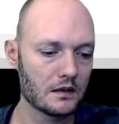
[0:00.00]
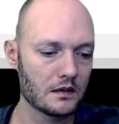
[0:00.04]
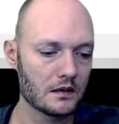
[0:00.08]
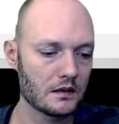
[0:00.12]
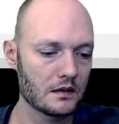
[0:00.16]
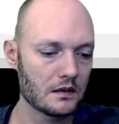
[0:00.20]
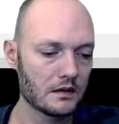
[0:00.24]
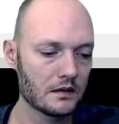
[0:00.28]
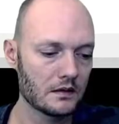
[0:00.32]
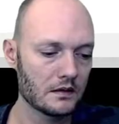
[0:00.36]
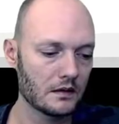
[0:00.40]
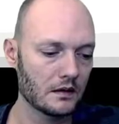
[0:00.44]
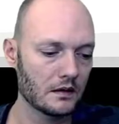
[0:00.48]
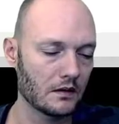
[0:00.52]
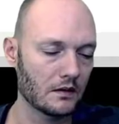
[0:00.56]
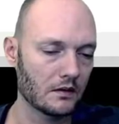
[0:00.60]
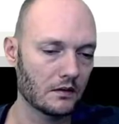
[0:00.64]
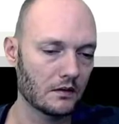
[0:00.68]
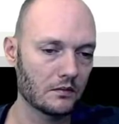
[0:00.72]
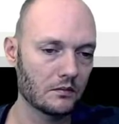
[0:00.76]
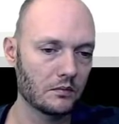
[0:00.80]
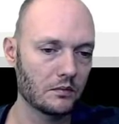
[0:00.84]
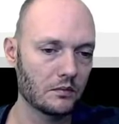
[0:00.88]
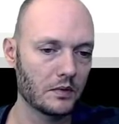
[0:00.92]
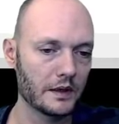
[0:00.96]
So
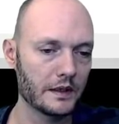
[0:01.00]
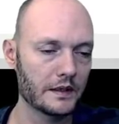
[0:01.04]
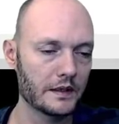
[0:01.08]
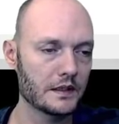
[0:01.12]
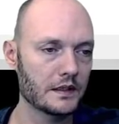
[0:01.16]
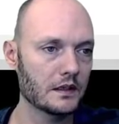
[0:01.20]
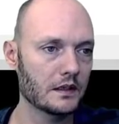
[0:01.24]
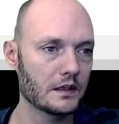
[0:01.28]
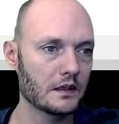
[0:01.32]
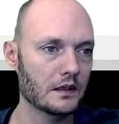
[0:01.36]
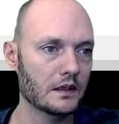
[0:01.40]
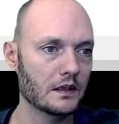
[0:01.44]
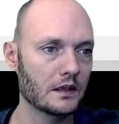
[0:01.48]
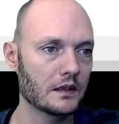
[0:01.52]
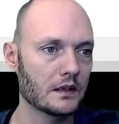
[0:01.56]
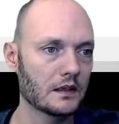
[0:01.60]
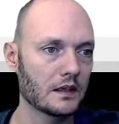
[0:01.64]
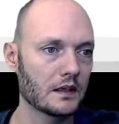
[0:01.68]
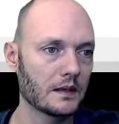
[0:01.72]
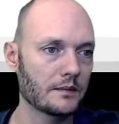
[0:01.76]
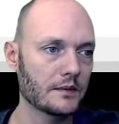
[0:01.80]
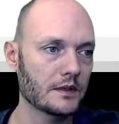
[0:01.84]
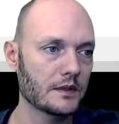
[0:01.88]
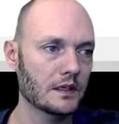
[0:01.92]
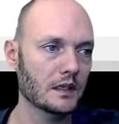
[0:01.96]
by CD
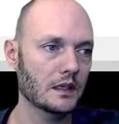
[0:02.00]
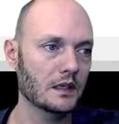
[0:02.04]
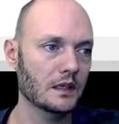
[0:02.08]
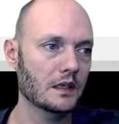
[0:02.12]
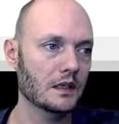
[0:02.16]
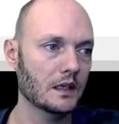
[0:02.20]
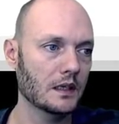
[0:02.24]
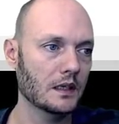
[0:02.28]
times CD.